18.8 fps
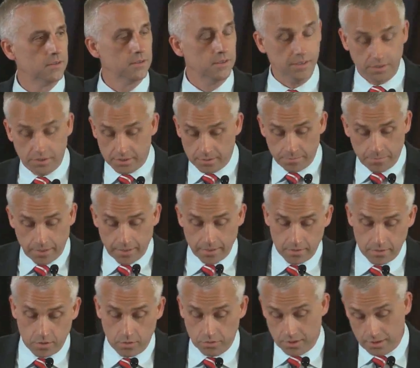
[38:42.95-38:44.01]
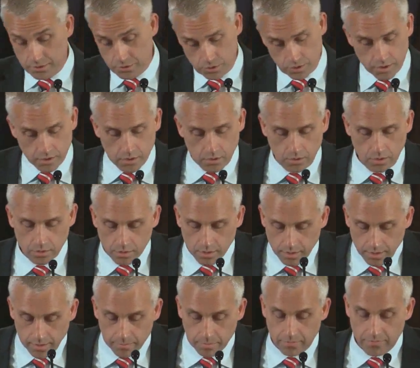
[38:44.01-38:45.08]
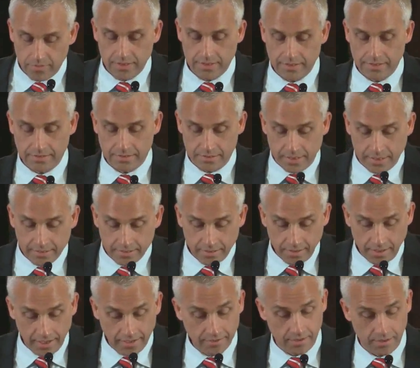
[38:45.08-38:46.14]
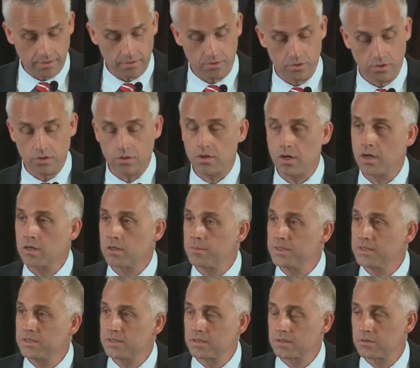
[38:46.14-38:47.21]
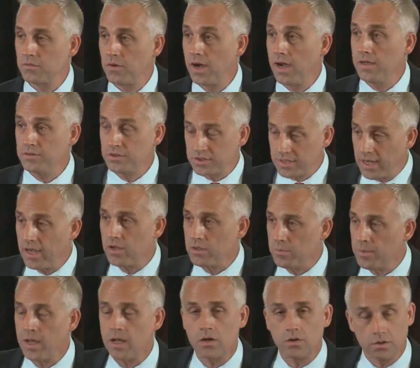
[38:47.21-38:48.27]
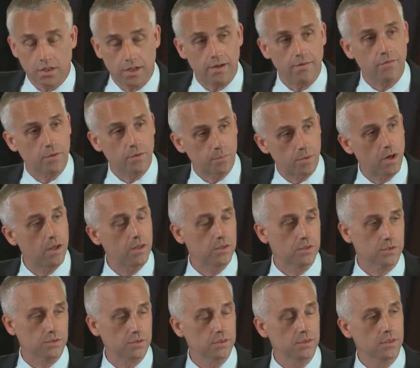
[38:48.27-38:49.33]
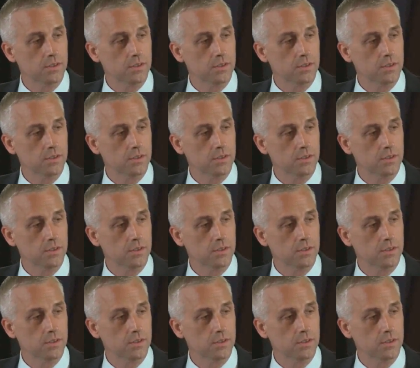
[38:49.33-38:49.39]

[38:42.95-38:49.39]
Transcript: It's embedded in the Old Testament. You can go look it up. Leviticus 19:18 and Deuteronomy 6:5 say you better love your brothers.